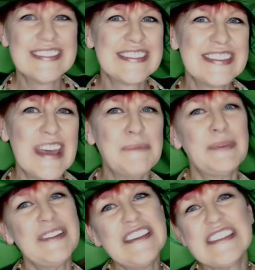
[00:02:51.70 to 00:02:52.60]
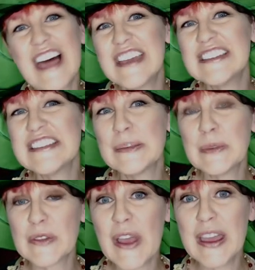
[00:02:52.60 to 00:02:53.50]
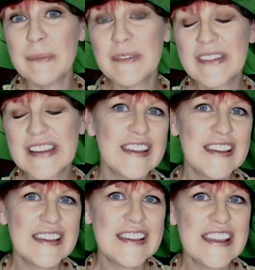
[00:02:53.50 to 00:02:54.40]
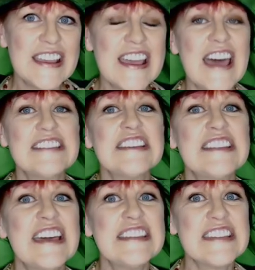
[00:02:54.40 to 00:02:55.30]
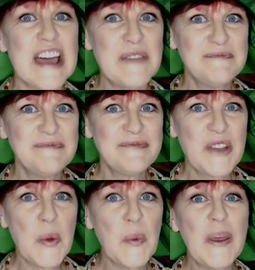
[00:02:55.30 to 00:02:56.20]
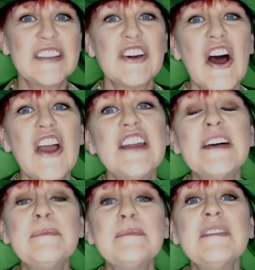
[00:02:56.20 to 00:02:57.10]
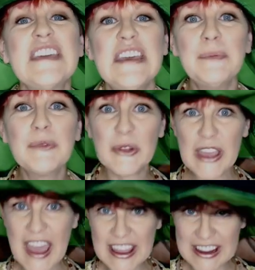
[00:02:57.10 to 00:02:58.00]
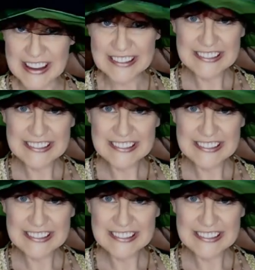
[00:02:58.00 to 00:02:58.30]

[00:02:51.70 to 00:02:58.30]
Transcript: Then please like and subscribe. Until next time, Wingardium, keep creating.